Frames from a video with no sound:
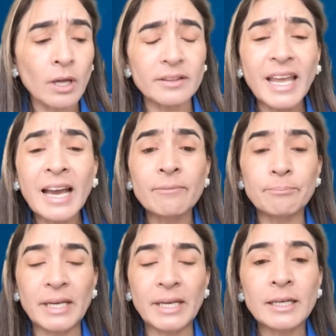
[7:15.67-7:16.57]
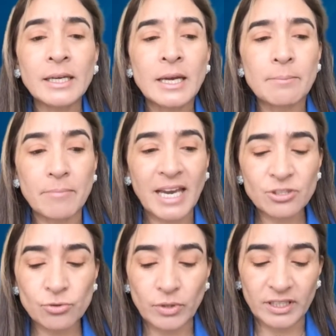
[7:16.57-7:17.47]
they have been
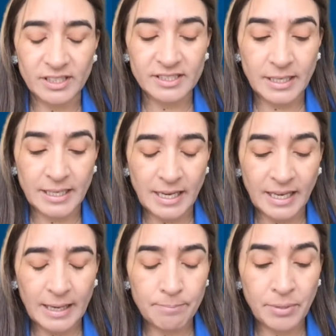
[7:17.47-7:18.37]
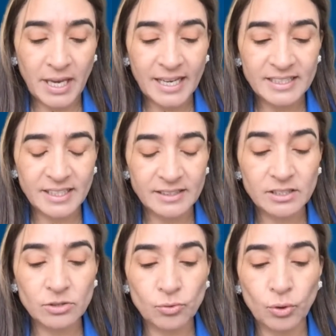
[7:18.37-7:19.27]
measuring this KPI
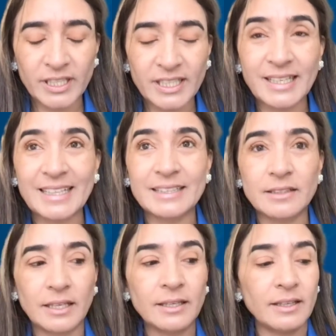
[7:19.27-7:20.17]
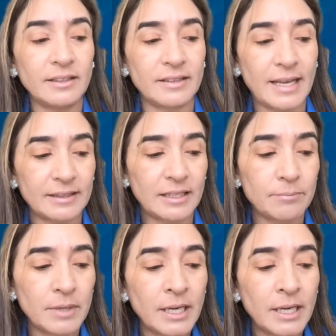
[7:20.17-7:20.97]
since 2019 in LATAM.